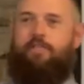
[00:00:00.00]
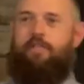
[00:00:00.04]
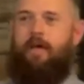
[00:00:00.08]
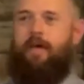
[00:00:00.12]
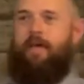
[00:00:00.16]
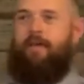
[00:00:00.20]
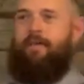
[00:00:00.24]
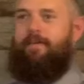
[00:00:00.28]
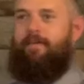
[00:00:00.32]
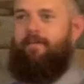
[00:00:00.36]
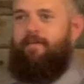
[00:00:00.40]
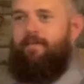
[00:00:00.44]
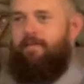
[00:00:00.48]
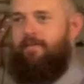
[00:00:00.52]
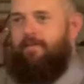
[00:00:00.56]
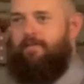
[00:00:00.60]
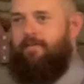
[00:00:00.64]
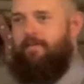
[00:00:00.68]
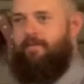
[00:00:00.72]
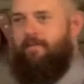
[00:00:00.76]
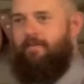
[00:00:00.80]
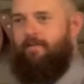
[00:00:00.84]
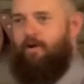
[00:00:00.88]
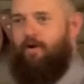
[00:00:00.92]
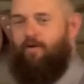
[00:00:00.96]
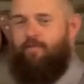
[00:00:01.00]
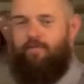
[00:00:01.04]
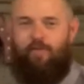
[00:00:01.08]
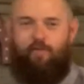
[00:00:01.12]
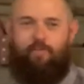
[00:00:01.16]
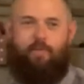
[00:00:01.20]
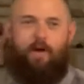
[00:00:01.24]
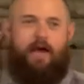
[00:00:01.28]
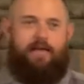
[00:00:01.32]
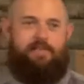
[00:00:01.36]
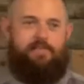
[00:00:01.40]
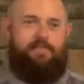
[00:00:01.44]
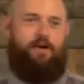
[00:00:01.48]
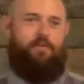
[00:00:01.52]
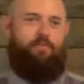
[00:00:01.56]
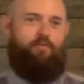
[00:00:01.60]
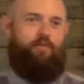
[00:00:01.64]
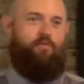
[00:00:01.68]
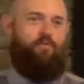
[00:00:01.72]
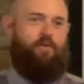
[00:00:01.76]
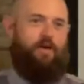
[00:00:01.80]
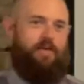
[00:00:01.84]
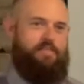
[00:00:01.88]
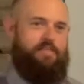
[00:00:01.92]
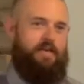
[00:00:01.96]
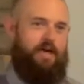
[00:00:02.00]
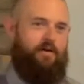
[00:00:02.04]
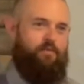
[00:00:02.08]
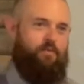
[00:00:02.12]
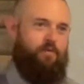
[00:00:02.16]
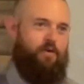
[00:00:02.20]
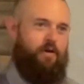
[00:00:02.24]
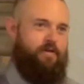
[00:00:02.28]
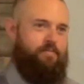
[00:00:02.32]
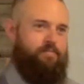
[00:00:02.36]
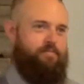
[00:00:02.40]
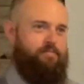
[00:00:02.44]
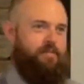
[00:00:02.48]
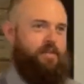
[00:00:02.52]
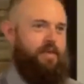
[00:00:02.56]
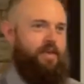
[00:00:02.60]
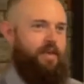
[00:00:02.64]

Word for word: like over the past couple weeks, haven't we?